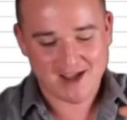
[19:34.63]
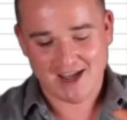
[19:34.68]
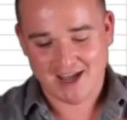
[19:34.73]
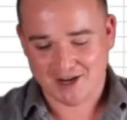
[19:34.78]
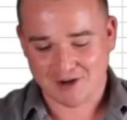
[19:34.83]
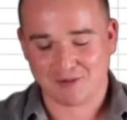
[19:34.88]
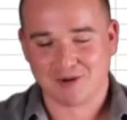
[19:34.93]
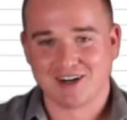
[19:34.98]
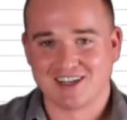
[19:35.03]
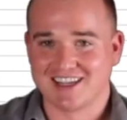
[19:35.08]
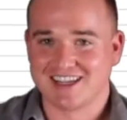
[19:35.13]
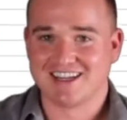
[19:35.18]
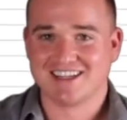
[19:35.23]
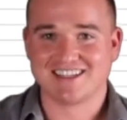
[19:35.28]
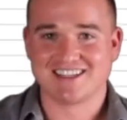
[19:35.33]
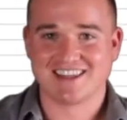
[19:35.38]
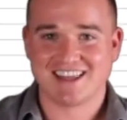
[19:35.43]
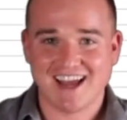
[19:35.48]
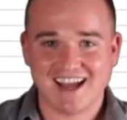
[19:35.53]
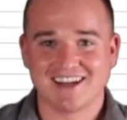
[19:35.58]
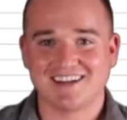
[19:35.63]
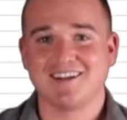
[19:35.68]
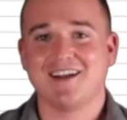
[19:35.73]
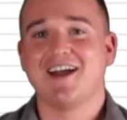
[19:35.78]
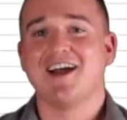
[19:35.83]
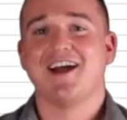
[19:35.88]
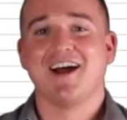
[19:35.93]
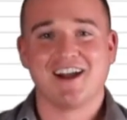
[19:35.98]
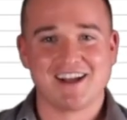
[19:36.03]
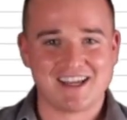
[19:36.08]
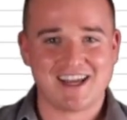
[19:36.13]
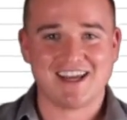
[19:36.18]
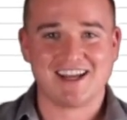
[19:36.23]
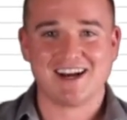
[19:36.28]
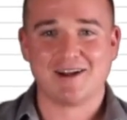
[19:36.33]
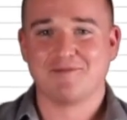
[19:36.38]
I don't want to get into that. Again,